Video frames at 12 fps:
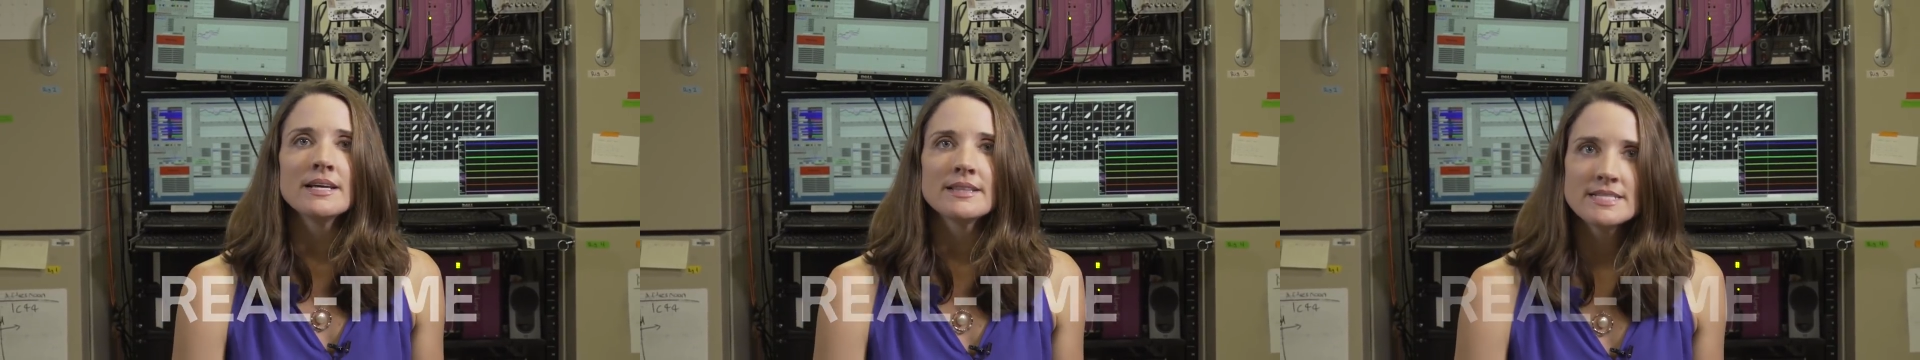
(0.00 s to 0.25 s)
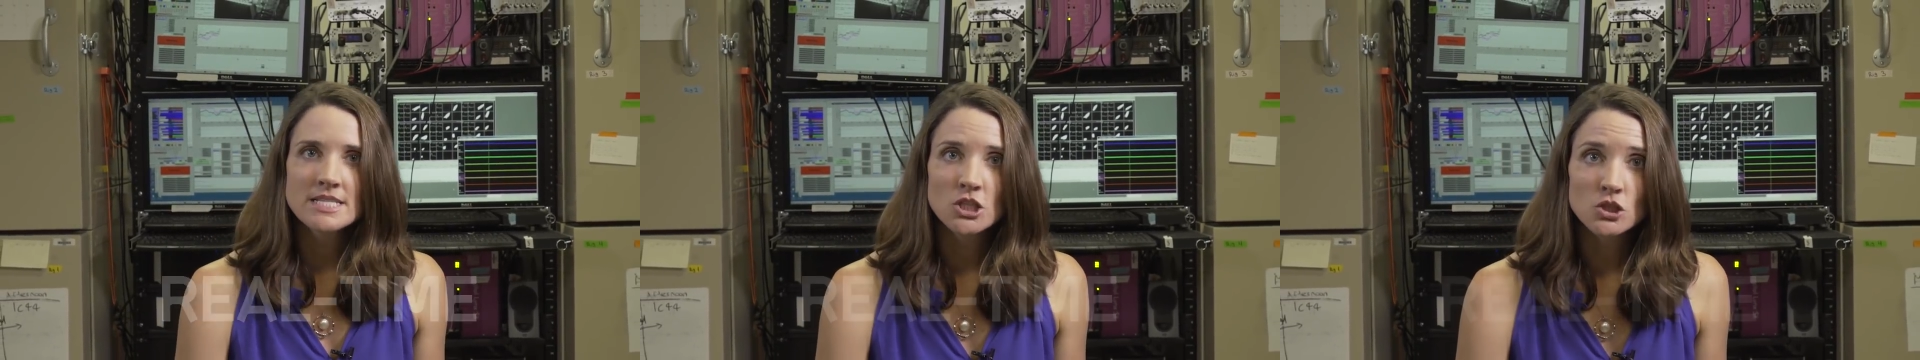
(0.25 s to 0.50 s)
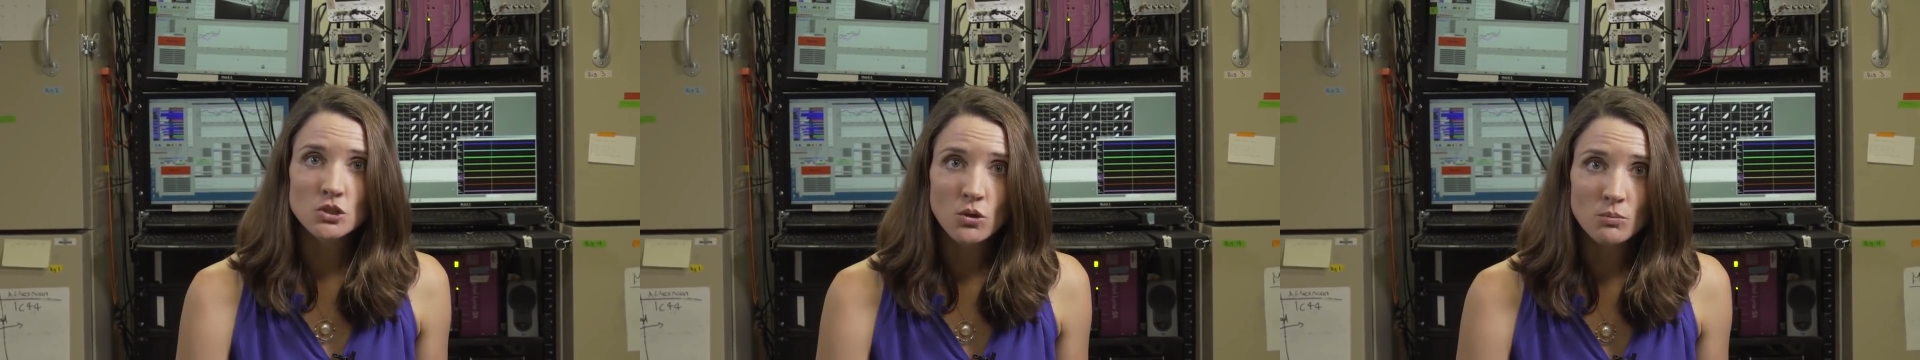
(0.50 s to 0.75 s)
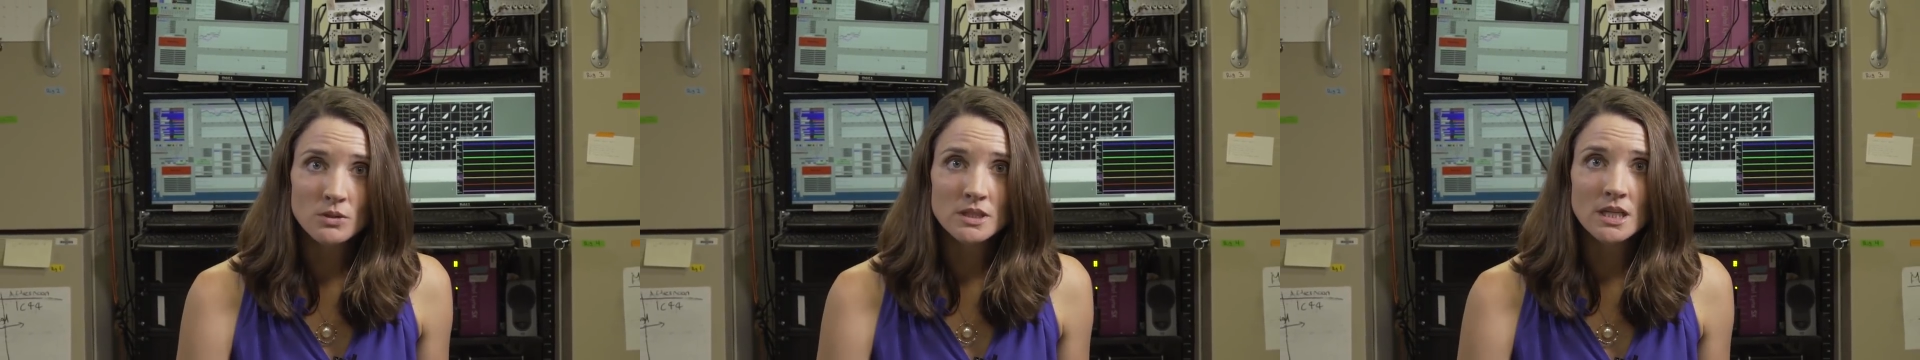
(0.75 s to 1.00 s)
This
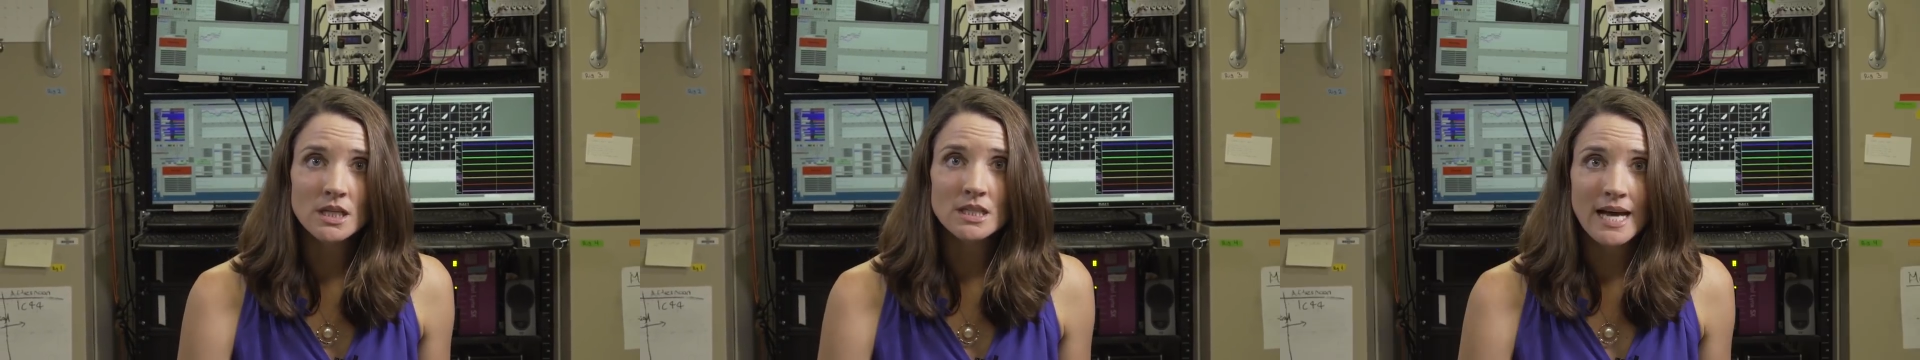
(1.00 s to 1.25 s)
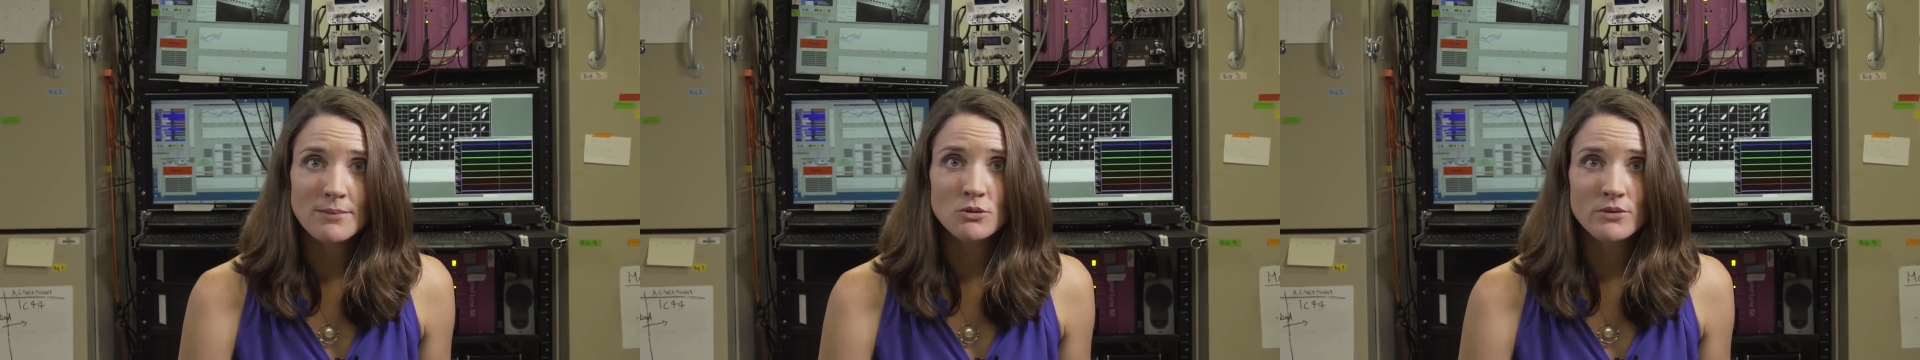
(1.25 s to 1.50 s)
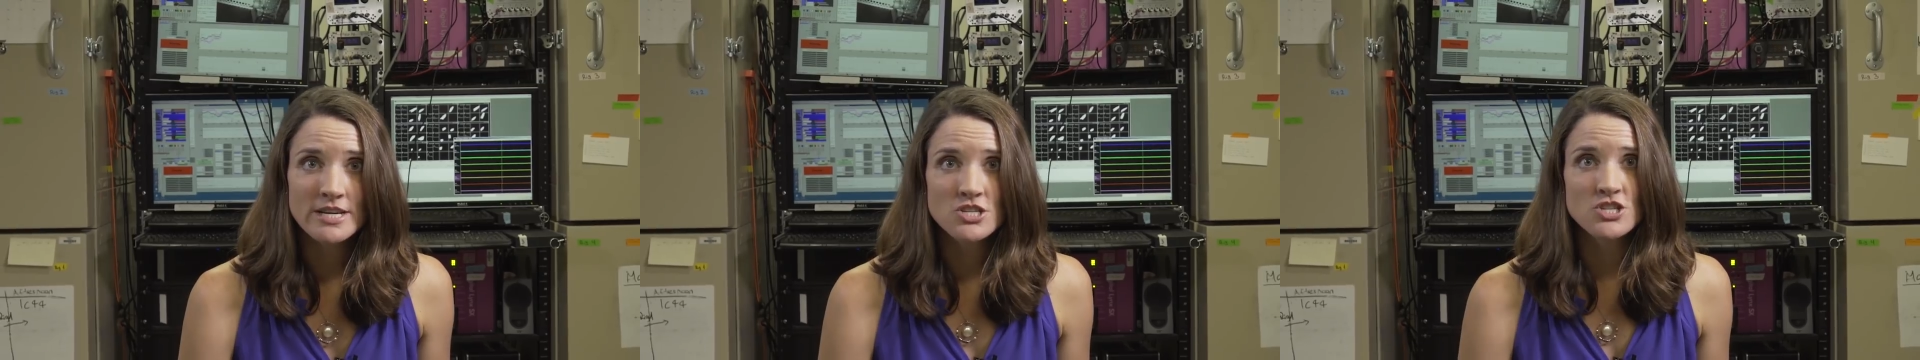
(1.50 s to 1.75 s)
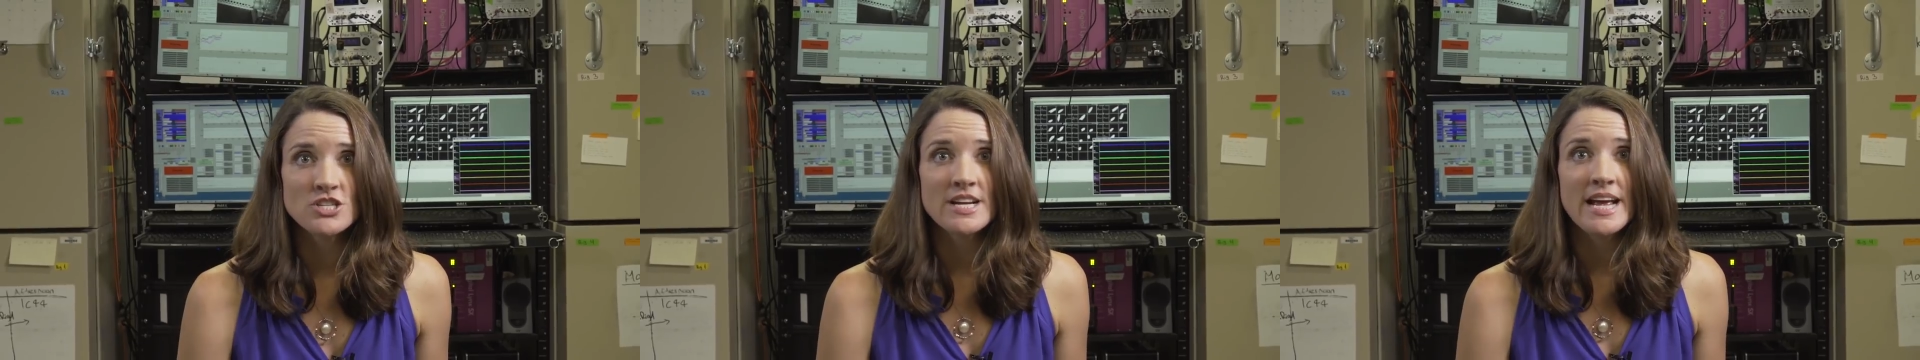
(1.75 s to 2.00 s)
global
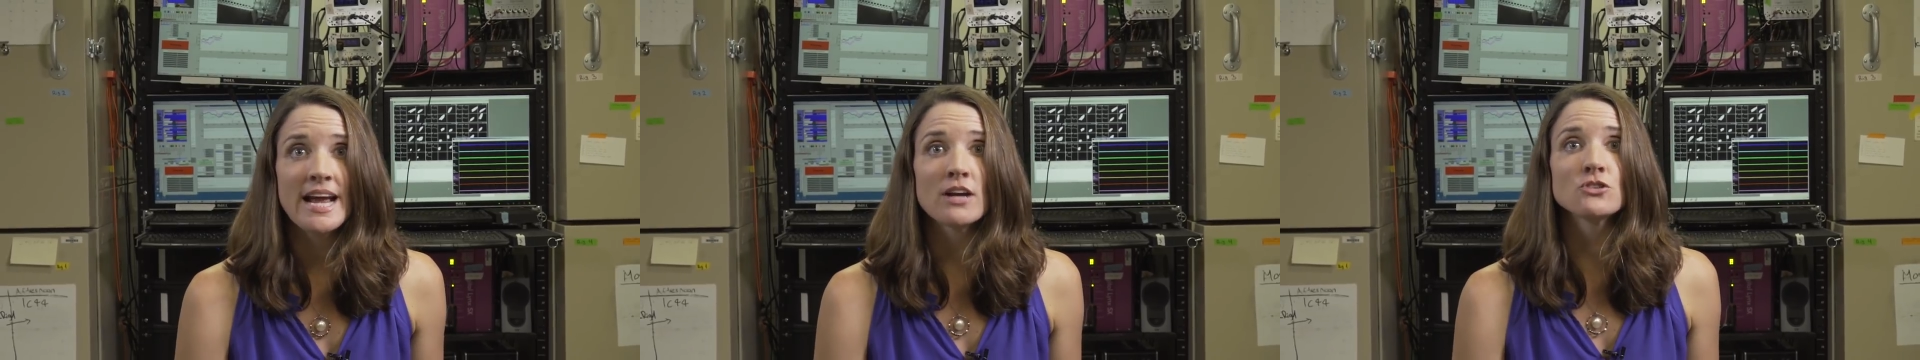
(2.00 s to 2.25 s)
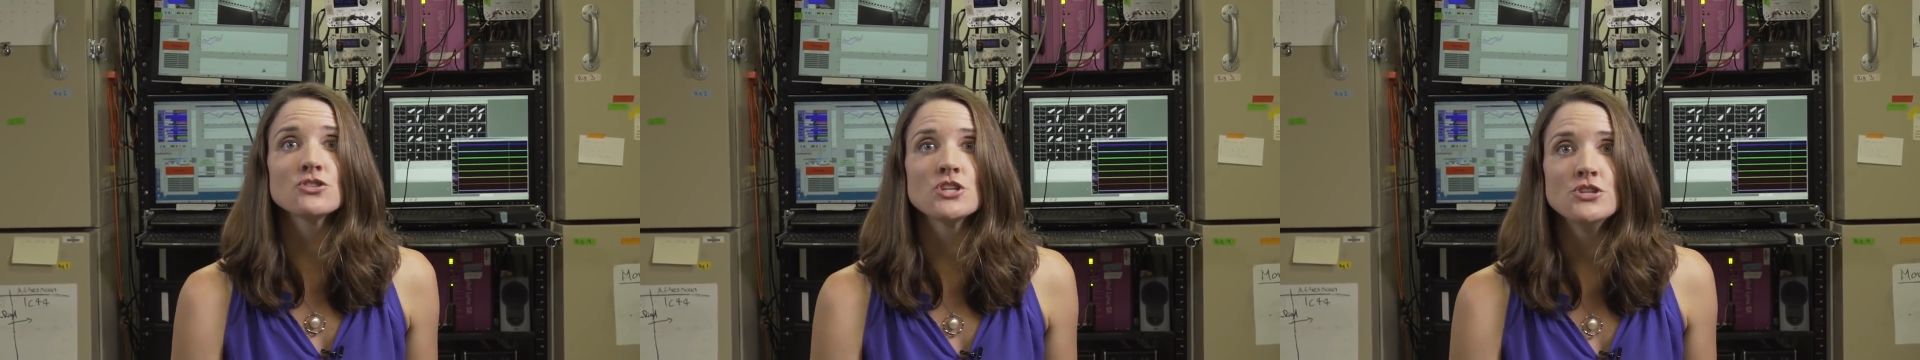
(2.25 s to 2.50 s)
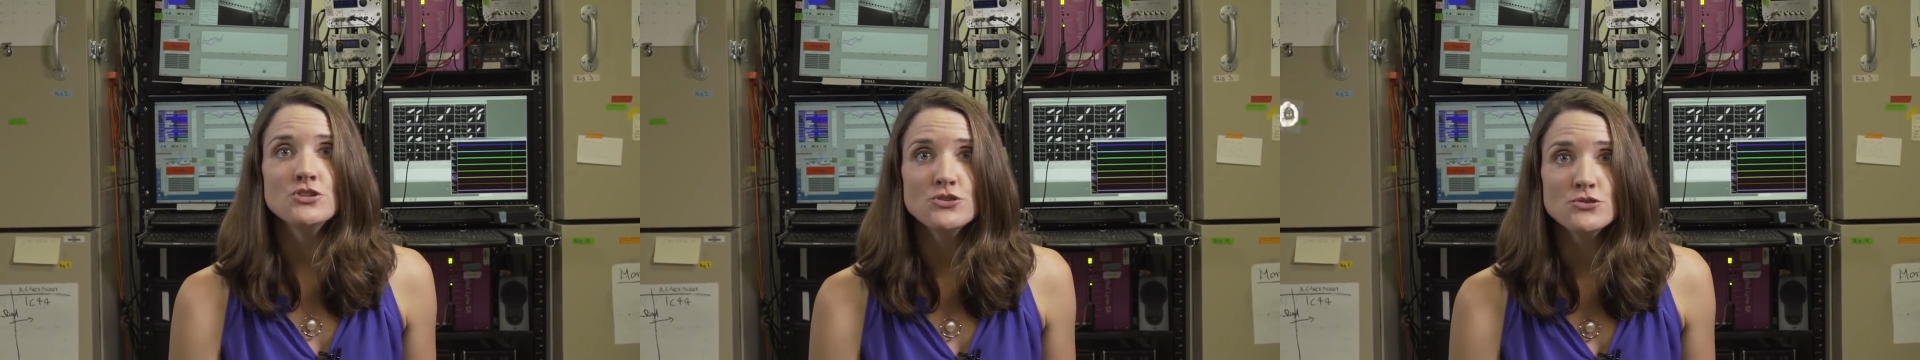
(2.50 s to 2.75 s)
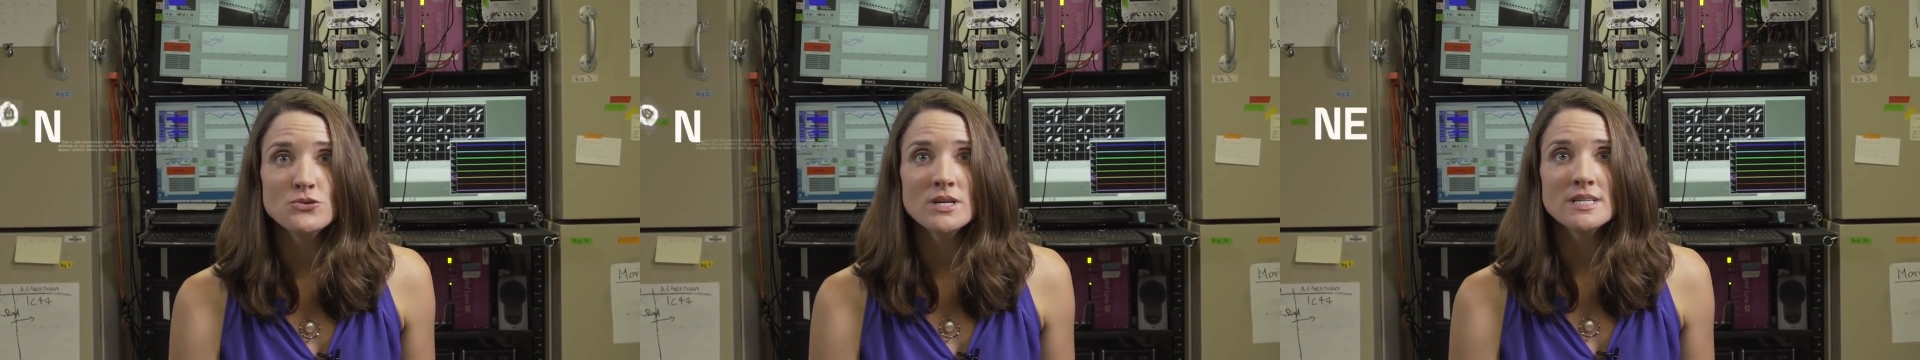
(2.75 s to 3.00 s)
collaboration heralds a
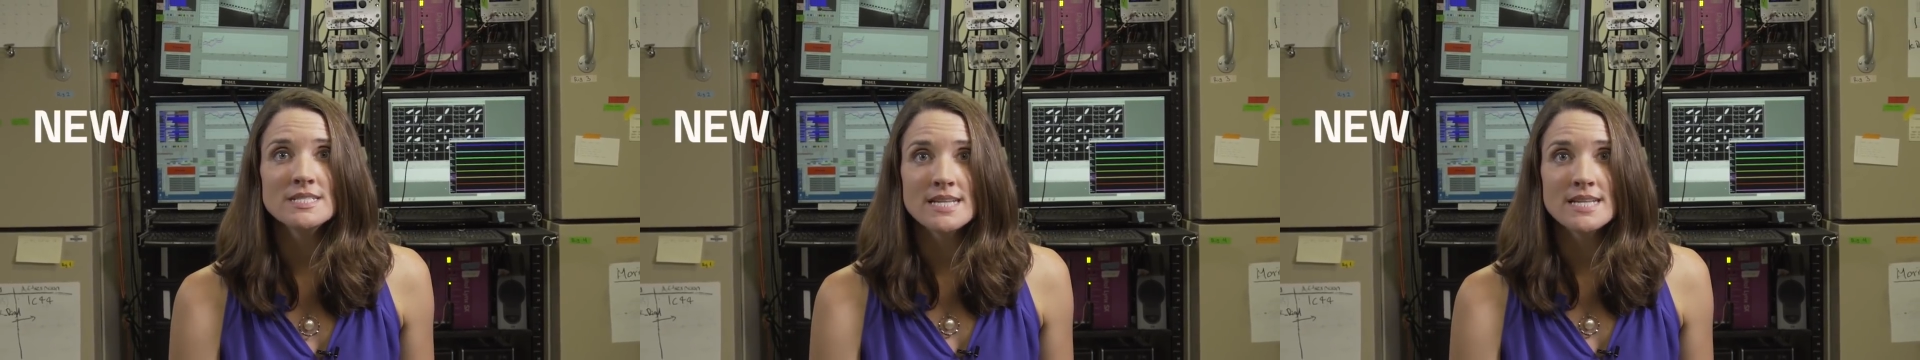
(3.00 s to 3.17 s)
new